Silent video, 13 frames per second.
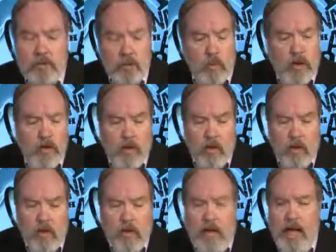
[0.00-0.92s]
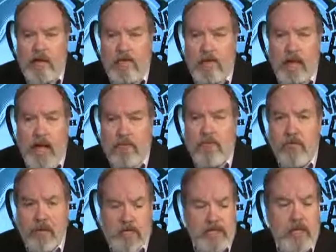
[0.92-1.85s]
the way they're going after
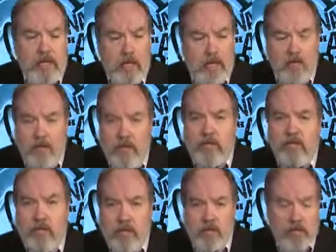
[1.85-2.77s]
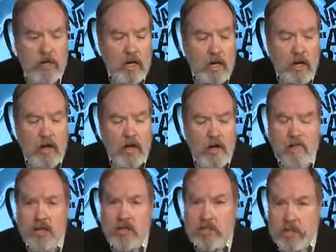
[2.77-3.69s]
every single vestige
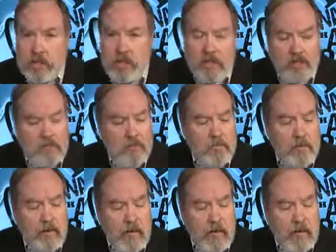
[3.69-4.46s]
of symbolism,